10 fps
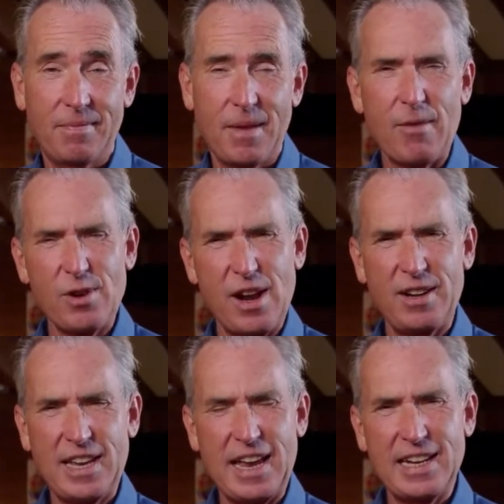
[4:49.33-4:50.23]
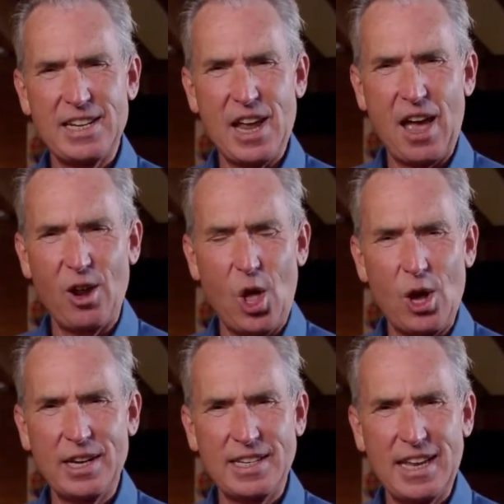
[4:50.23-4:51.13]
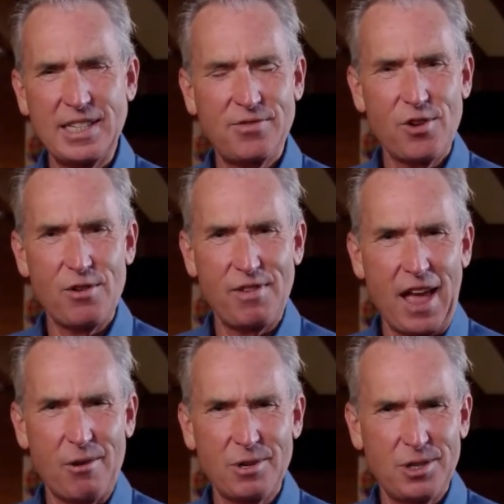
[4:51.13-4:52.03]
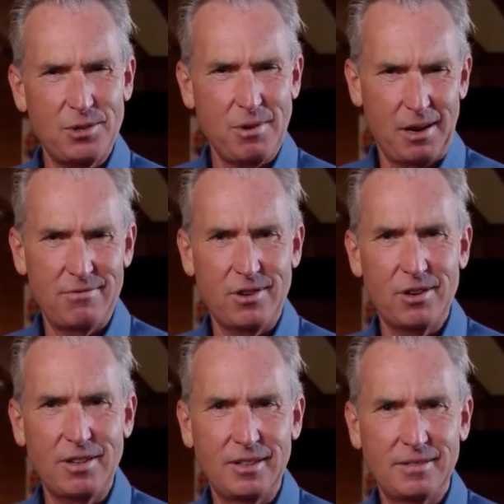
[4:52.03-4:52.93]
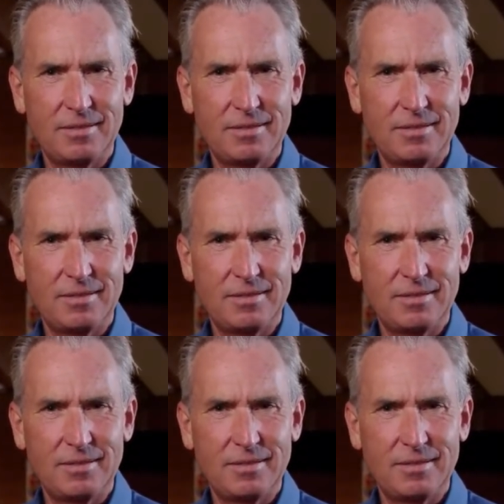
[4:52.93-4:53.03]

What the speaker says: You ever taken how long it takes for a flower to unfurl?